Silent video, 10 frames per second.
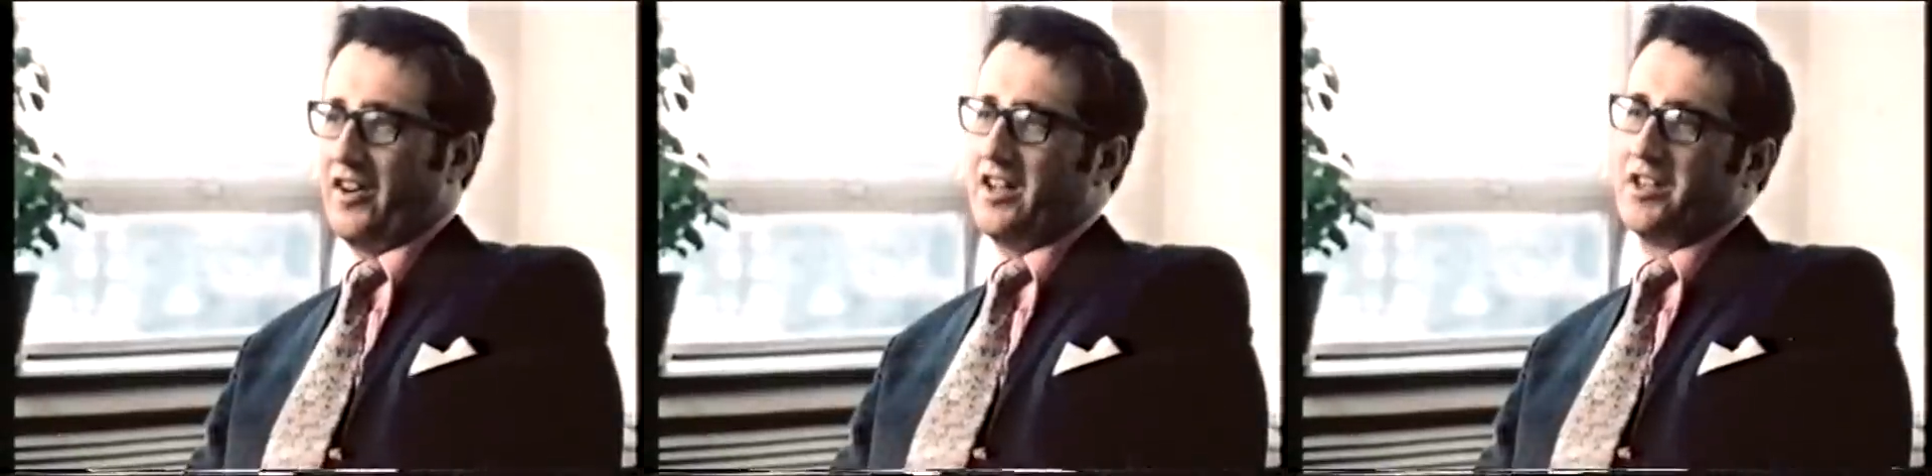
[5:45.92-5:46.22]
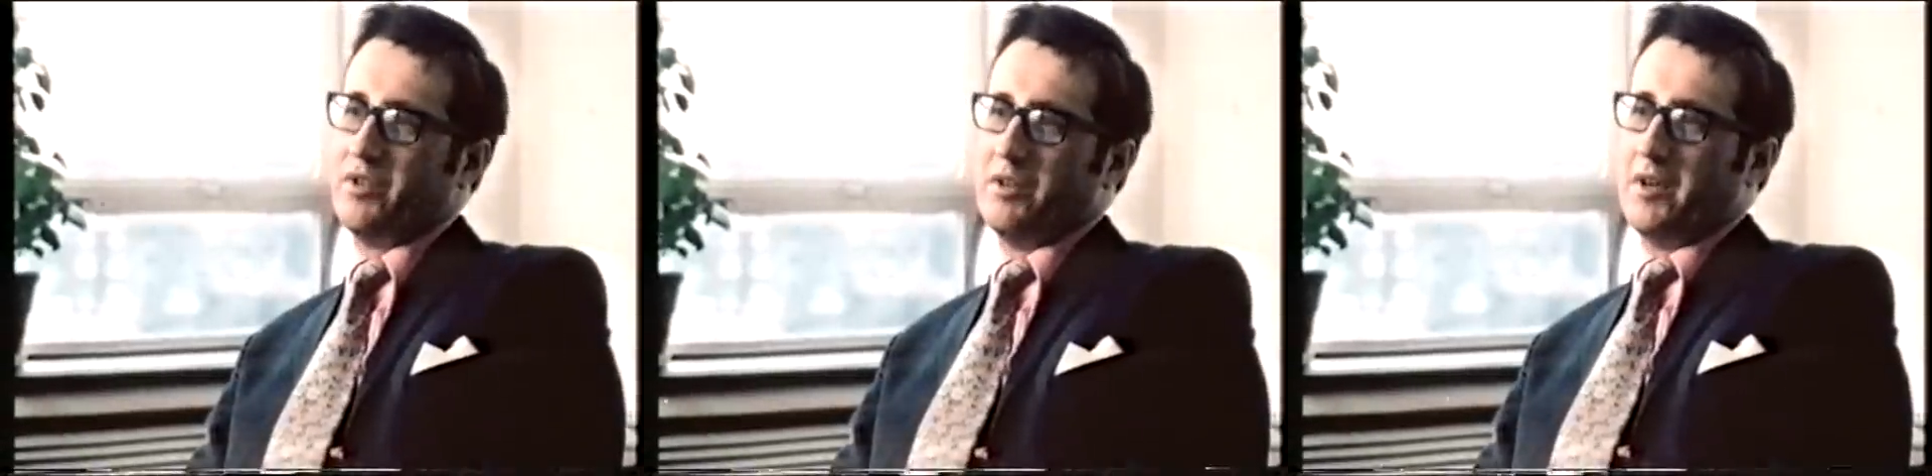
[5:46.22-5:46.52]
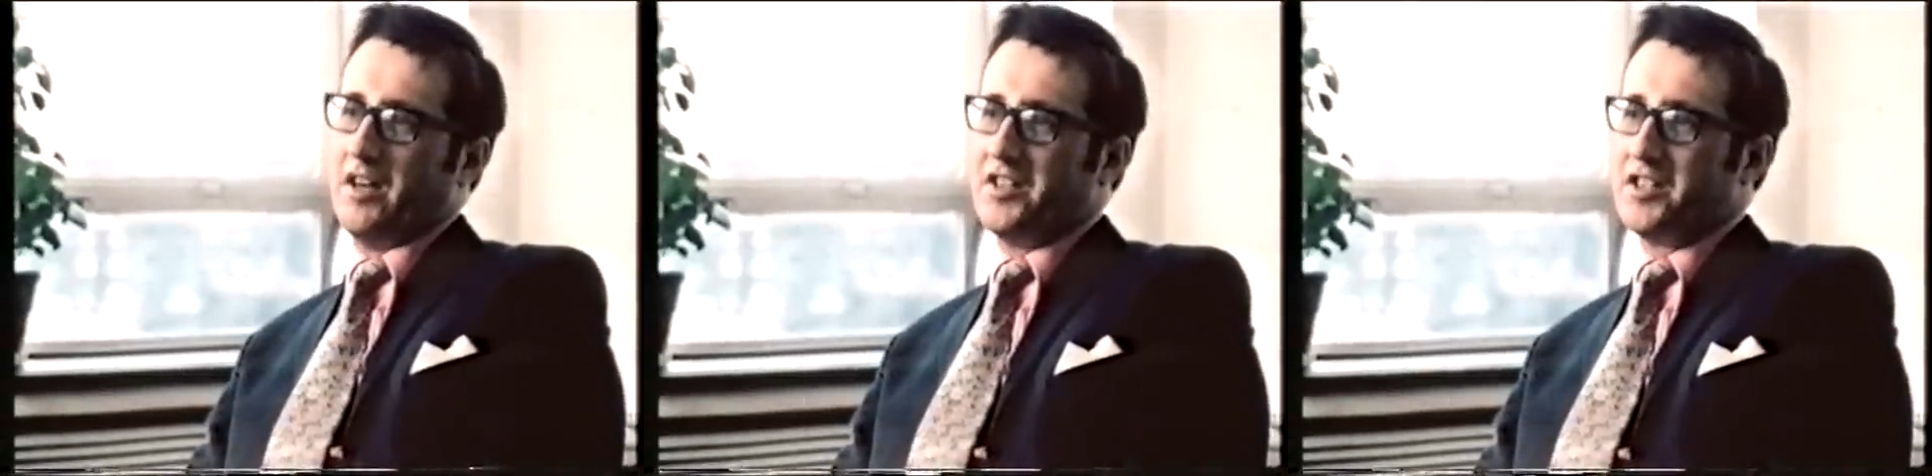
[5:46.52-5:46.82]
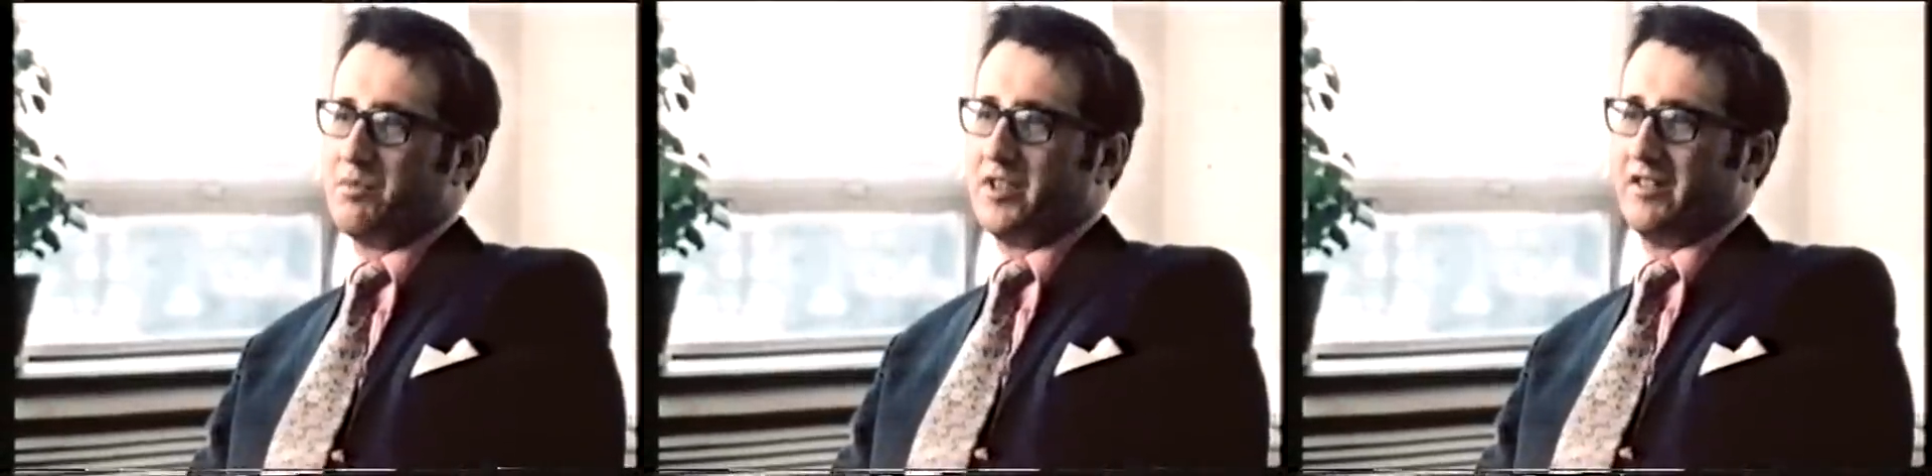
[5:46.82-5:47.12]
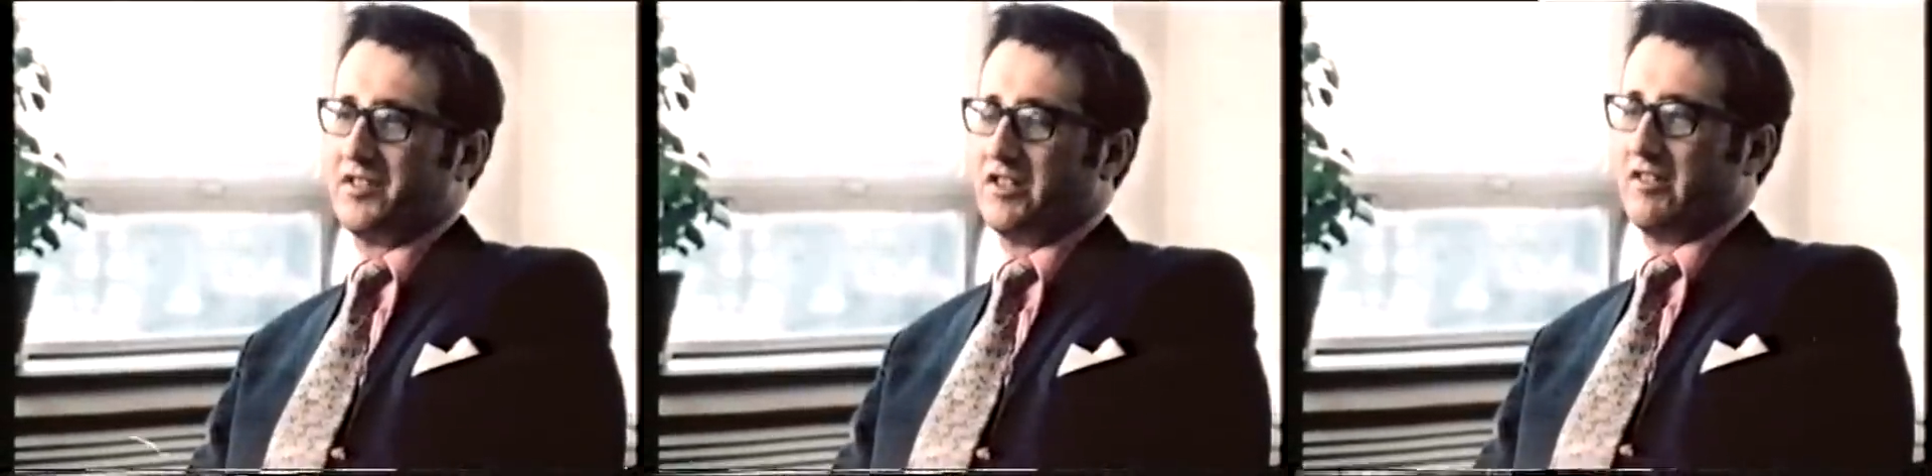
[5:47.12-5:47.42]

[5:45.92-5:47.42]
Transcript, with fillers: On our newer masts, we have